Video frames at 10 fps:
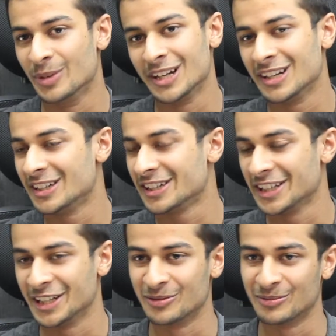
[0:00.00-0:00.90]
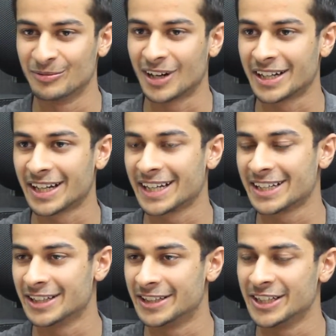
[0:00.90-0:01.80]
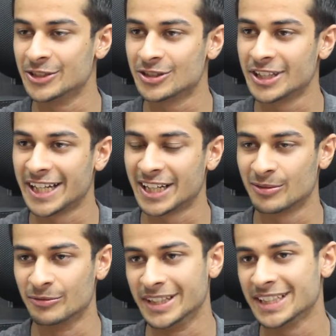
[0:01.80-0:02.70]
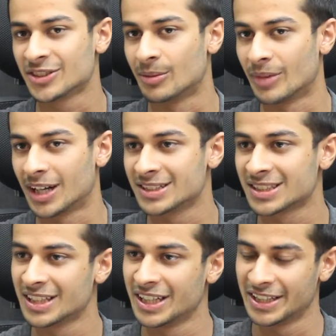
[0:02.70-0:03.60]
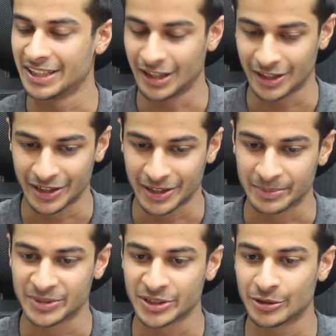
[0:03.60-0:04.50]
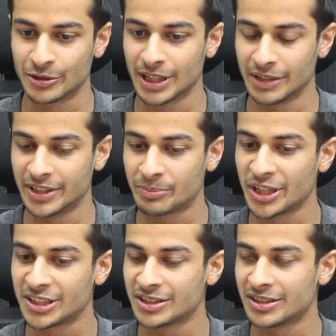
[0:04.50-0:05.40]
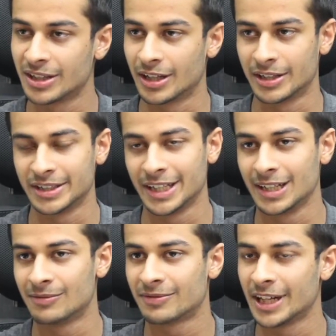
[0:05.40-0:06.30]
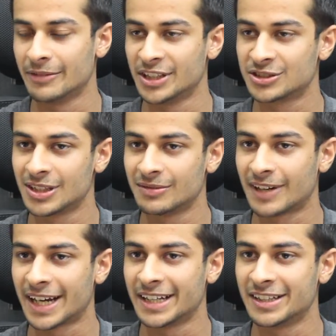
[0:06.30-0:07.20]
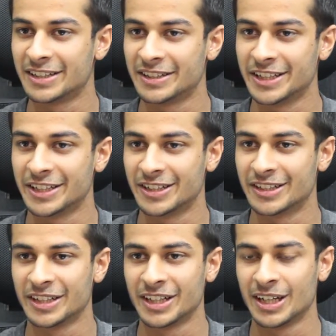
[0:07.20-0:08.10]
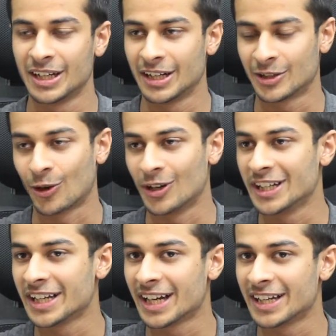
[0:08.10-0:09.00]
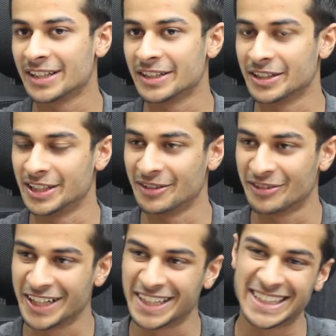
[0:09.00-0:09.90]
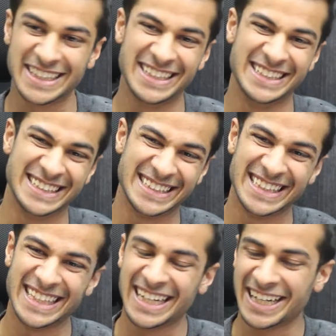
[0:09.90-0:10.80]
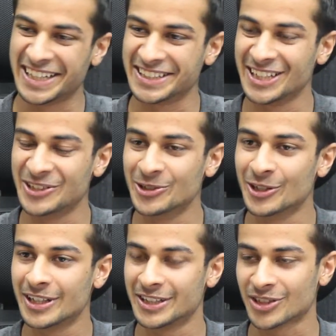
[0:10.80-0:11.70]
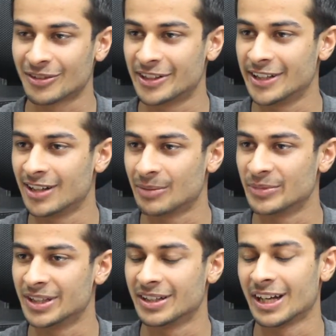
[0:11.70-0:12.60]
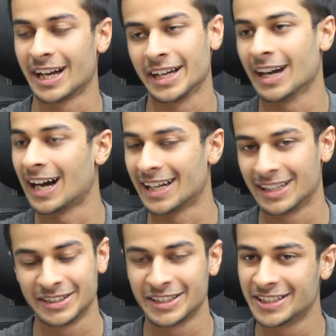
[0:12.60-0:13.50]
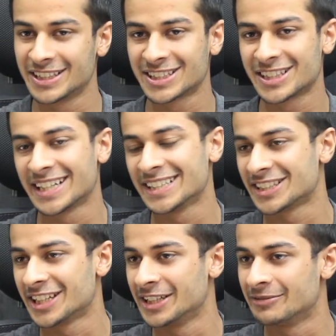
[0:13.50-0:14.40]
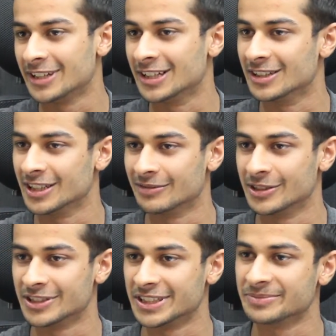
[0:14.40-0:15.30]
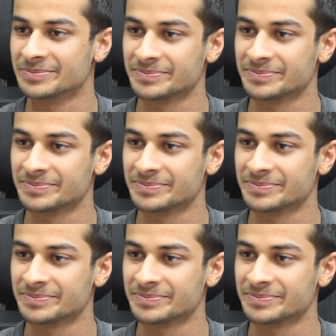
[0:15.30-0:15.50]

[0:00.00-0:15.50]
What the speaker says: built in one night. They usually take weeks or months. So if they're patient, they'll eventually find their calling, and definitely they'll do good in software development. This is the case in any field, if you see.